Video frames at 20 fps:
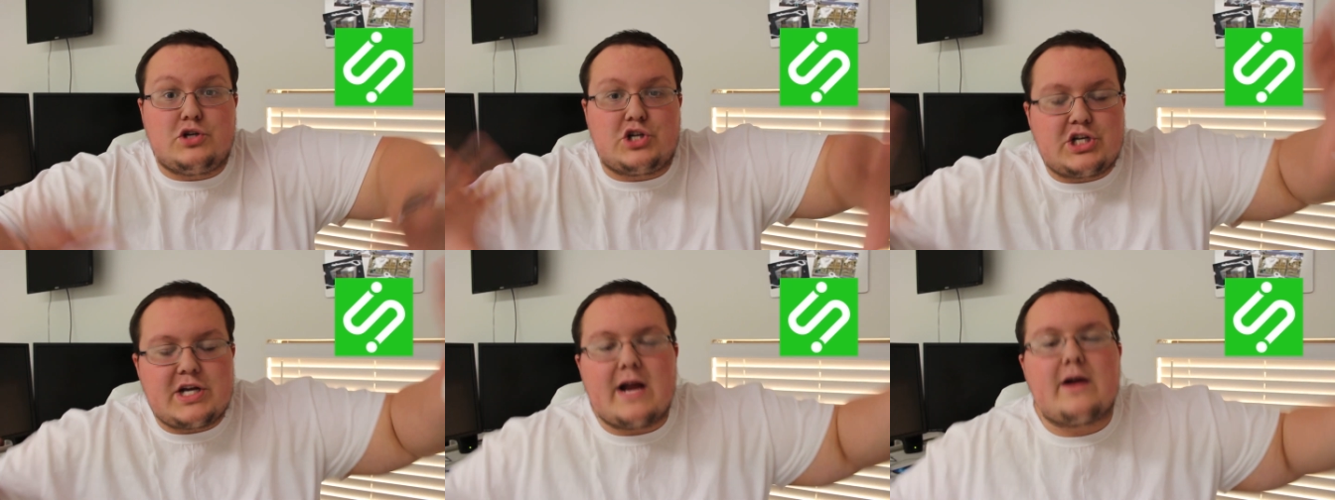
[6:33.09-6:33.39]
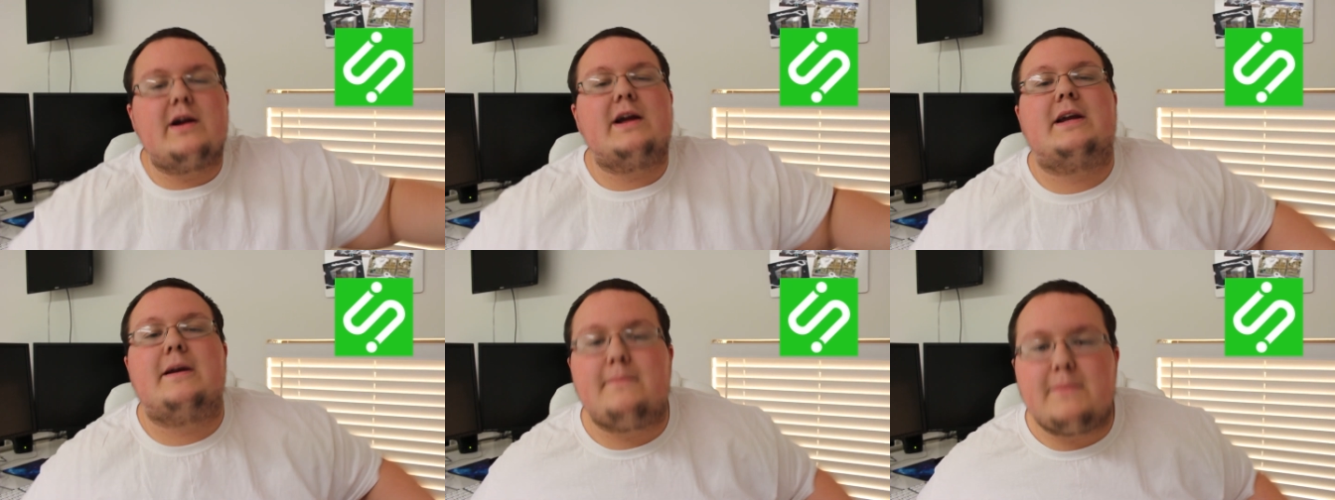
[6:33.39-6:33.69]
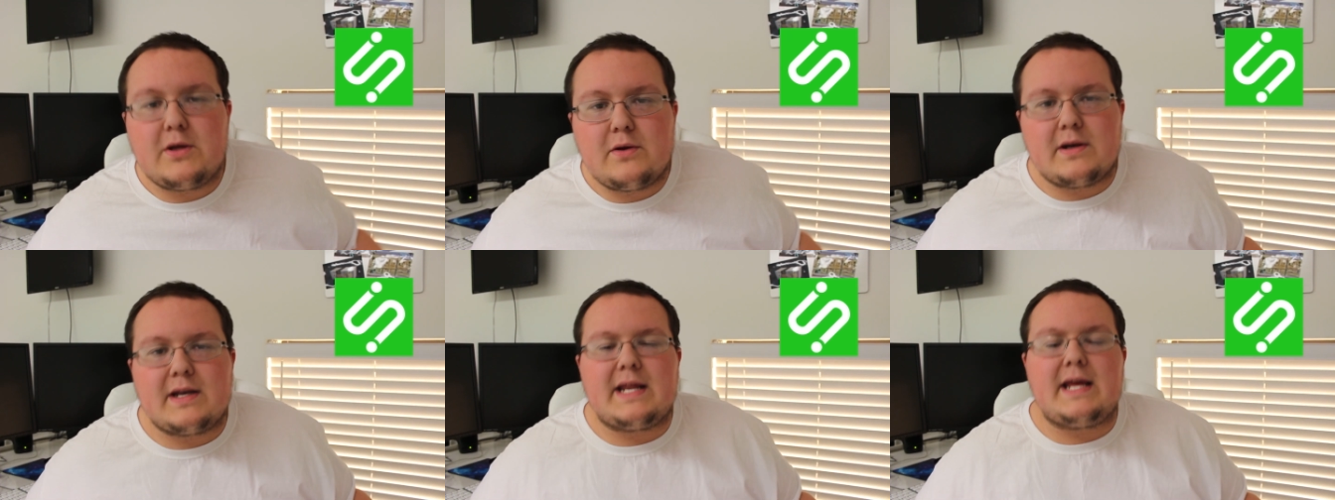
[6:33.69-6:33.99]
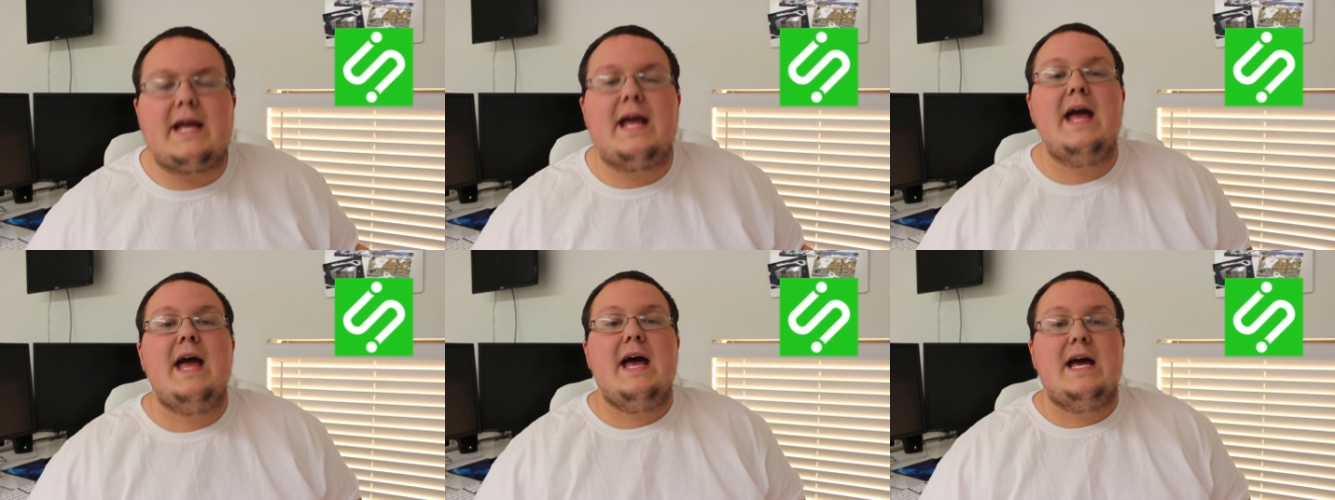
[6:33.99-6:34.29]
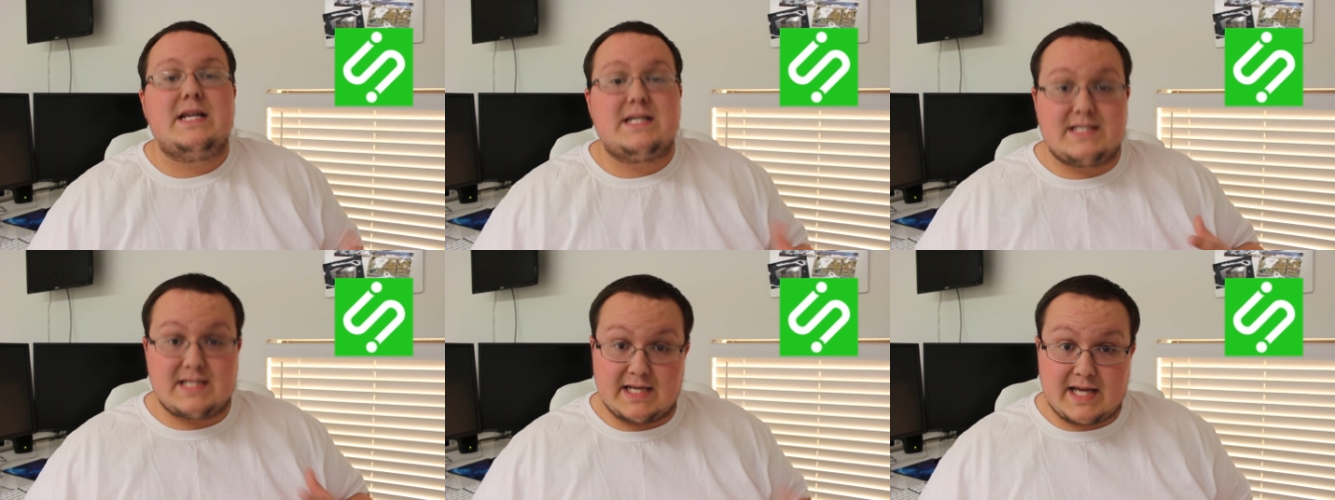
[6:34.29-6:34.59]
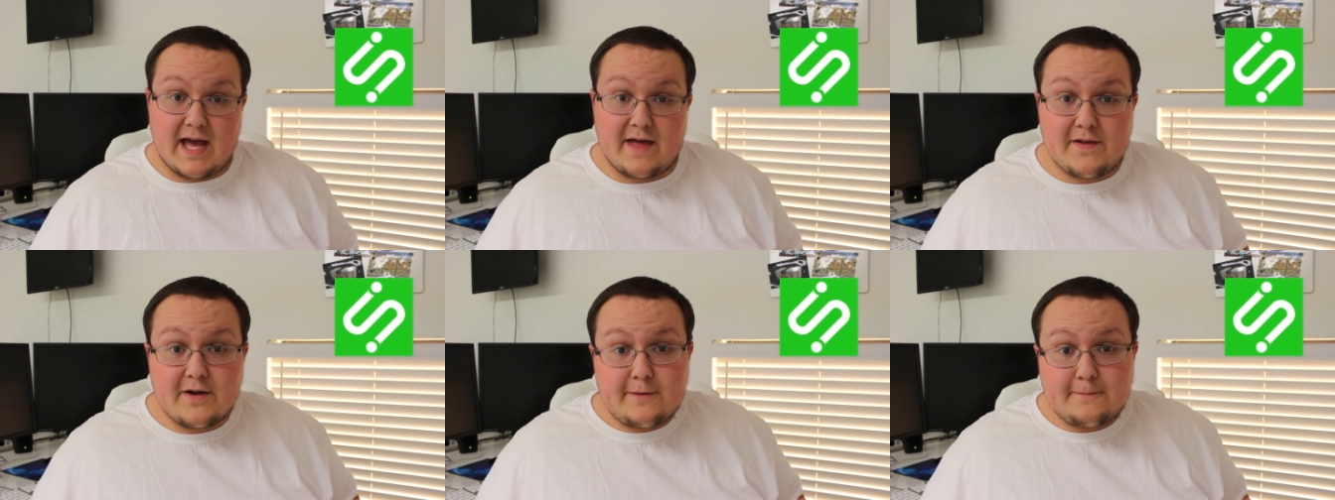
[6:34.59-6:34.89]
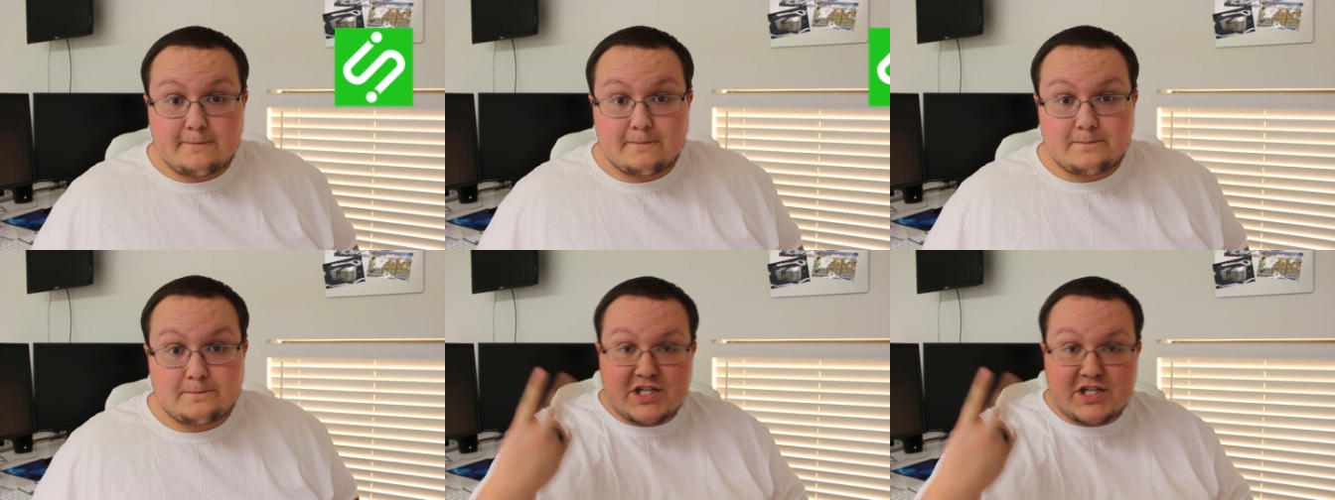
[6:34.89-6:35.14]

Sharree community together.